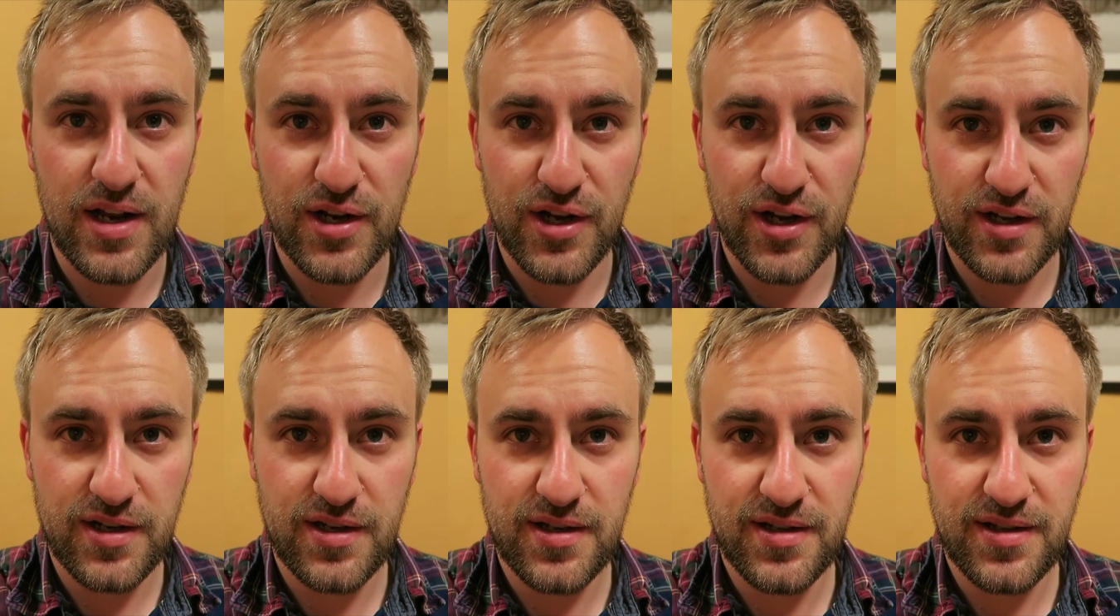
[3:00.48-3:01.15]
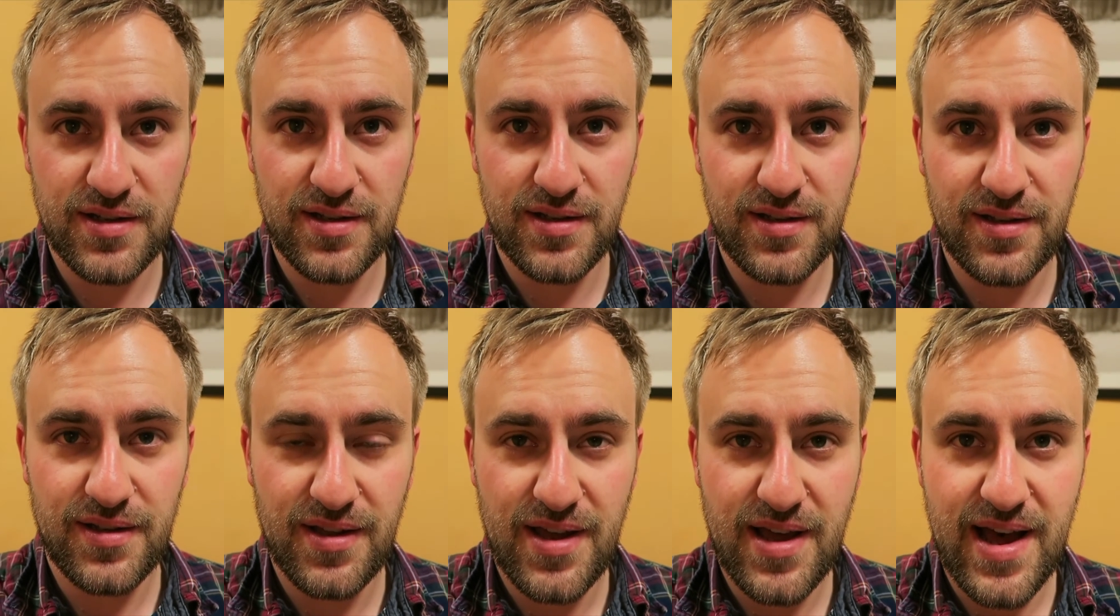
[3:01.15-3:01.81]
look
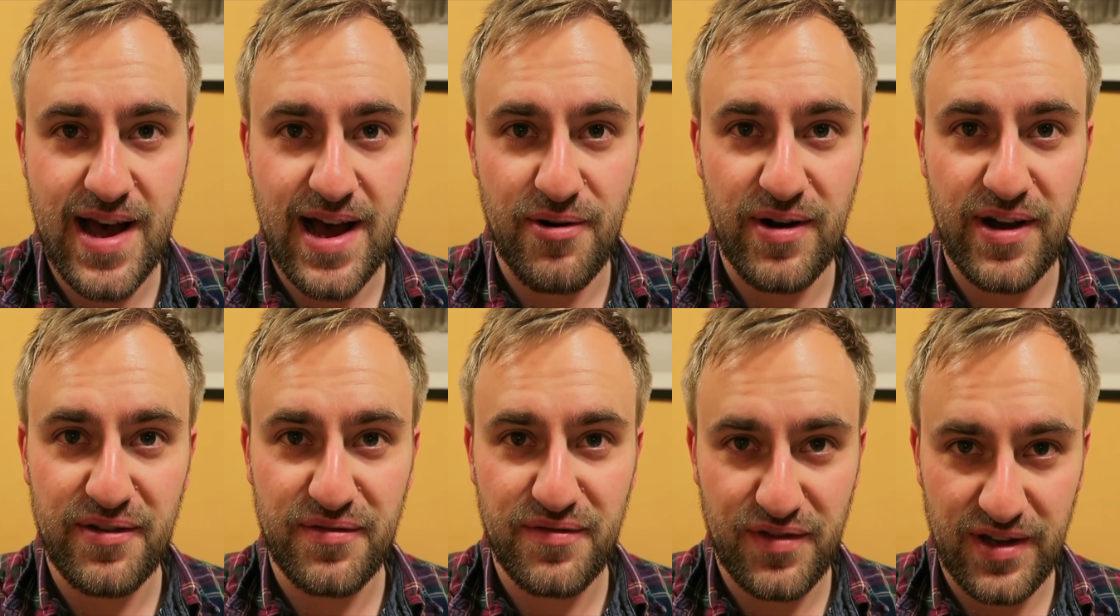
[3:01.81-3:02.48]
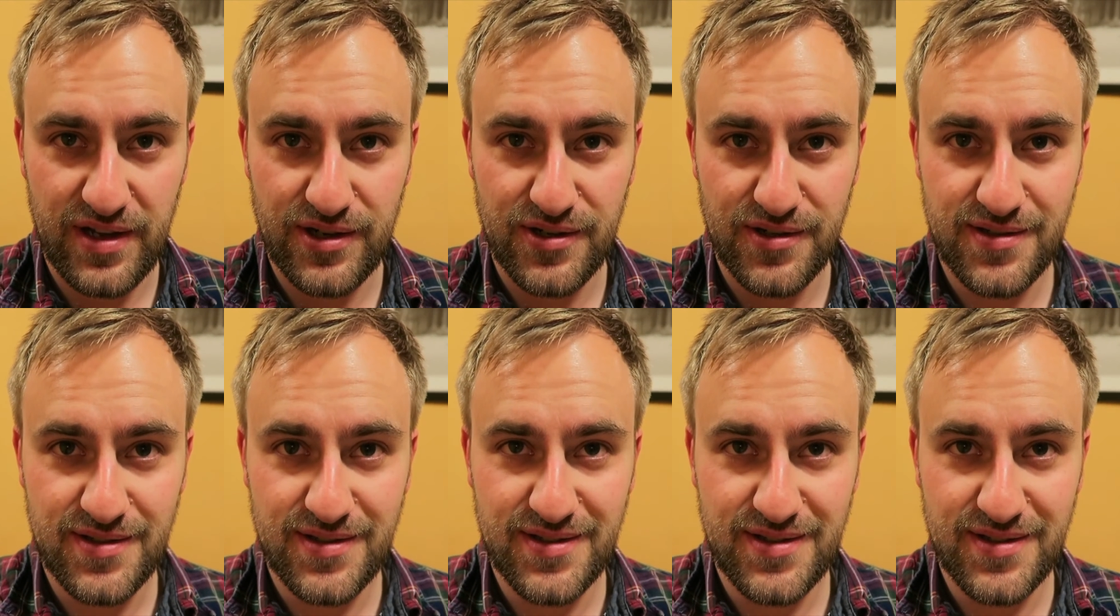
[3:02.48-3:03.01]
how I feel.